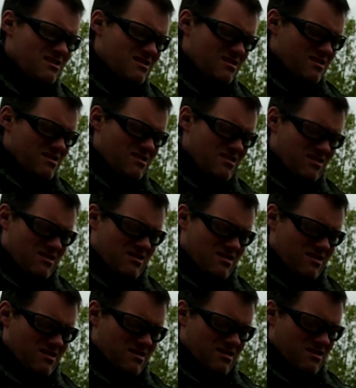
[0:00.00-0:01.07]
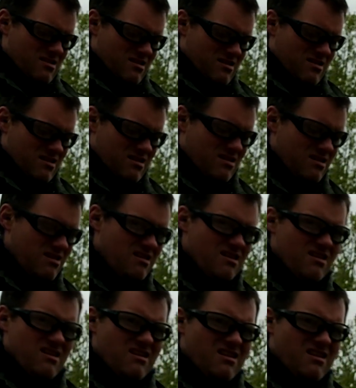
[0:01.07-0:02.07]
which kept them from trying to